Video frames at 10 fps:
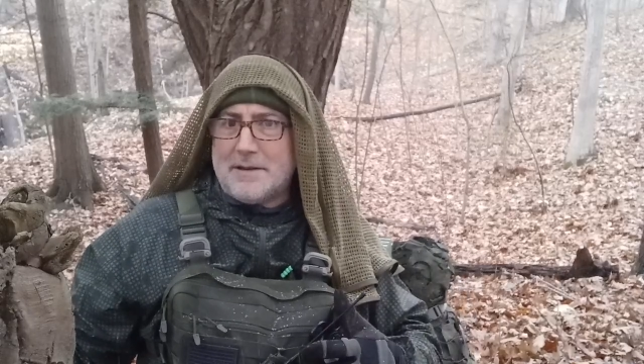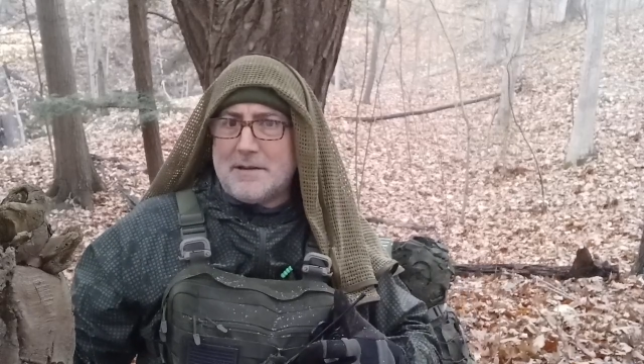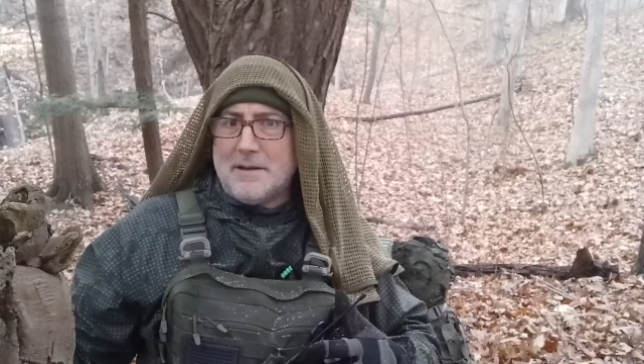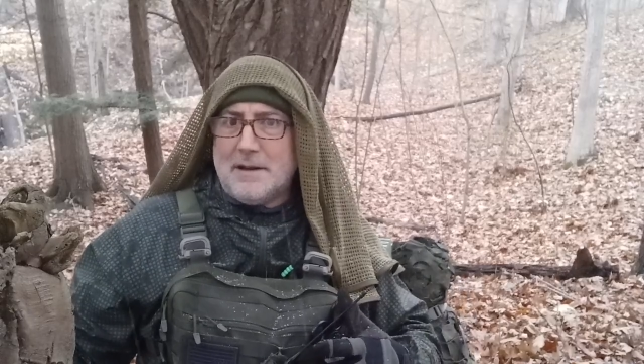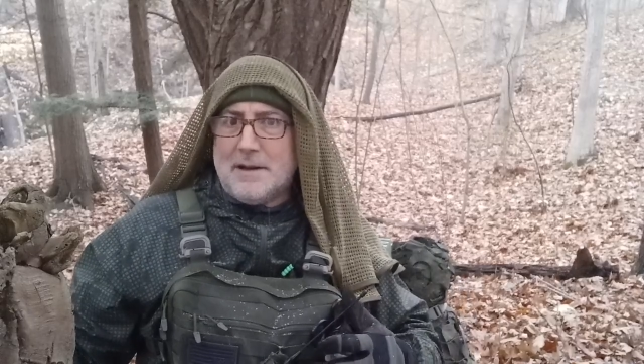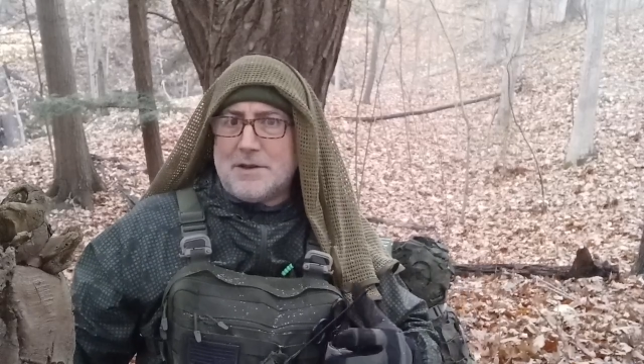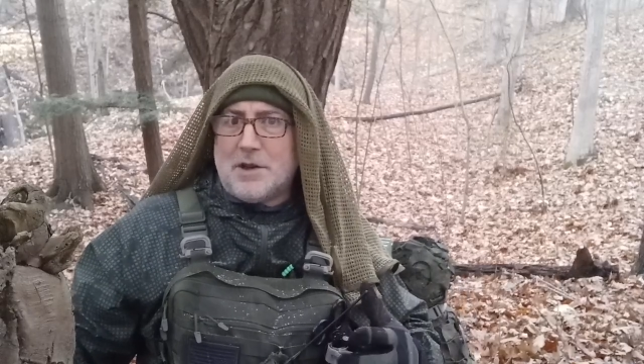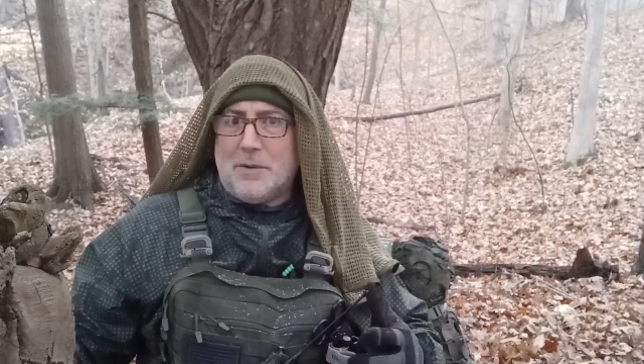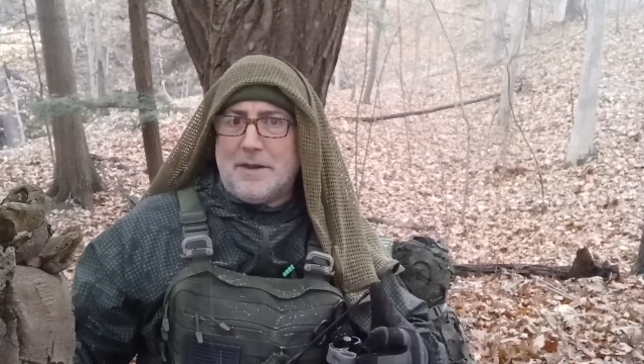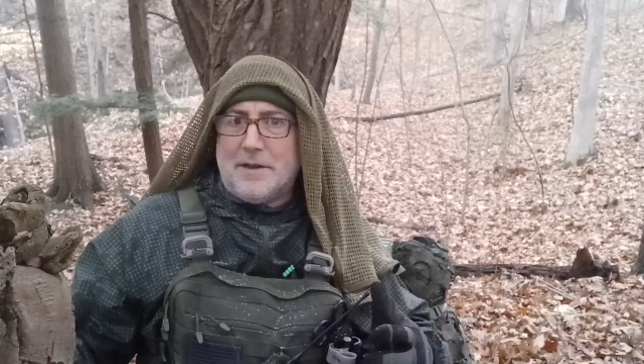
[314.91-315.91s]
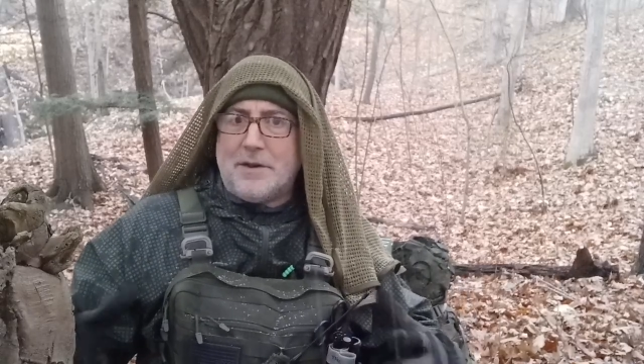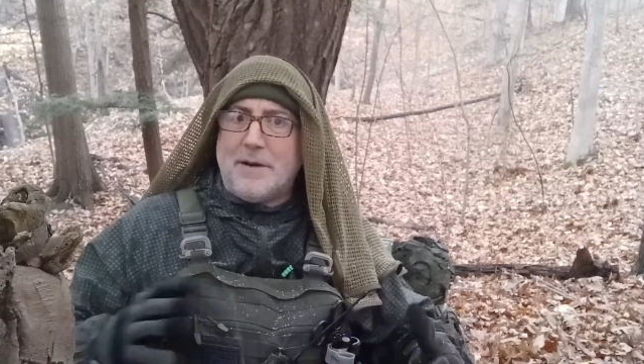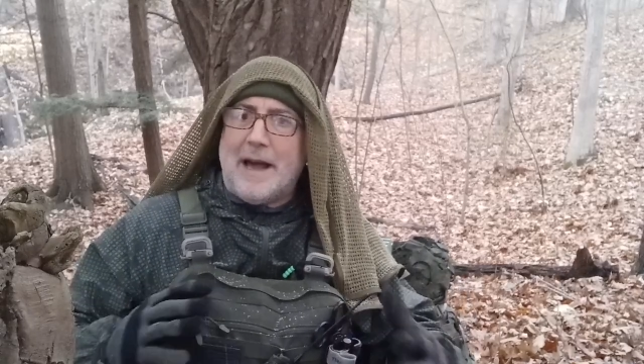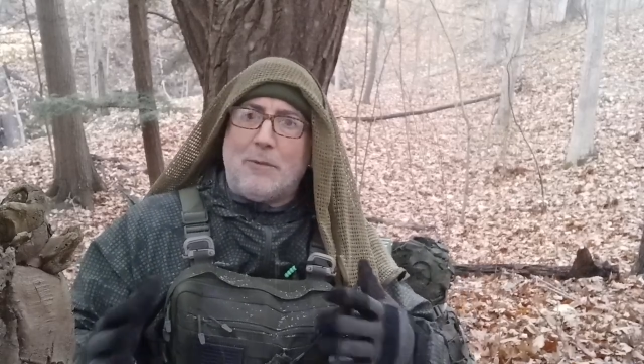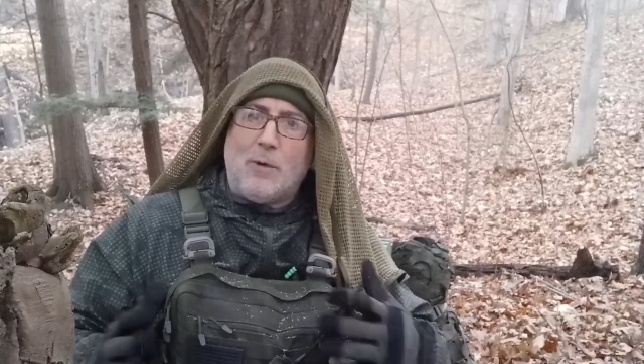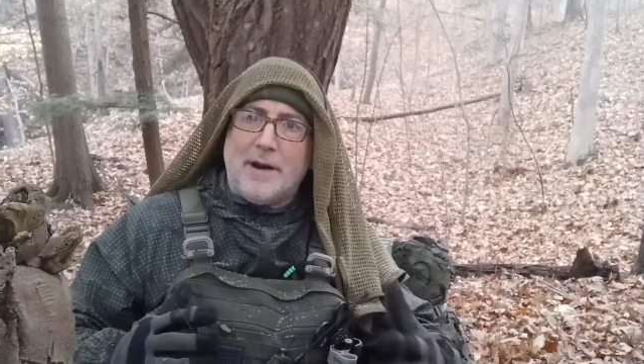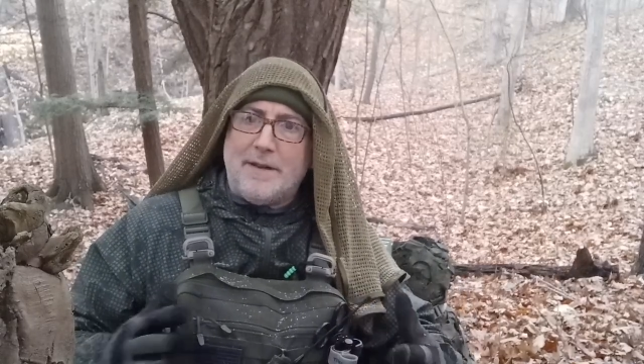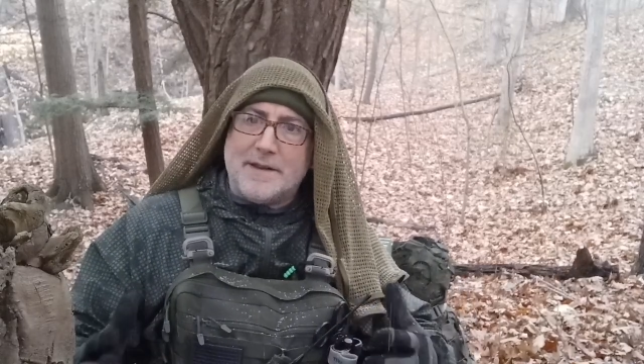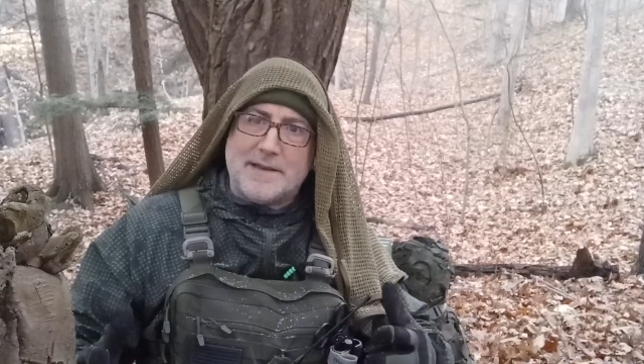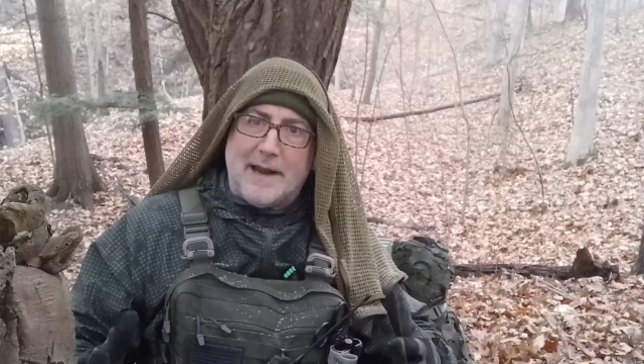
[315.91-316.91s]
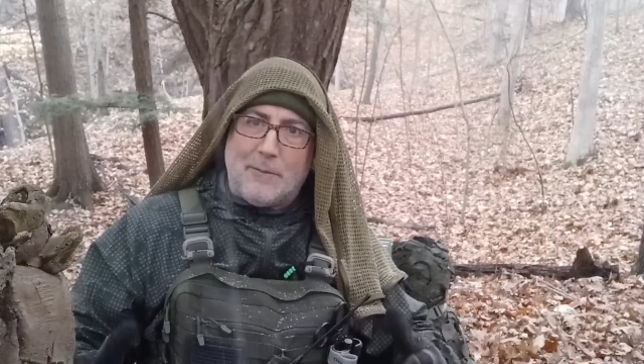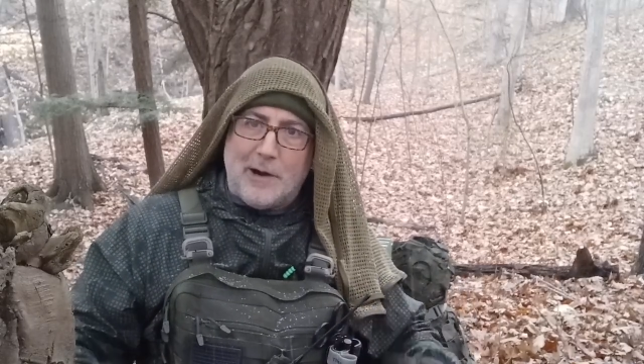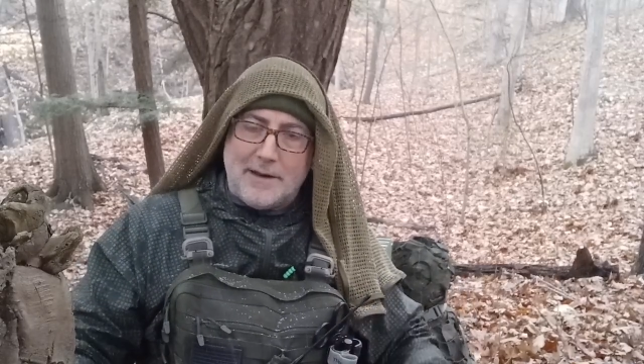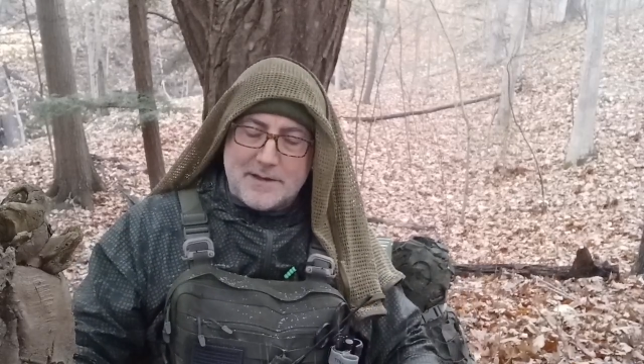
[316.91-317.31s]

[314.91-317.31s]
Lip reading: So they're not one and the same, right?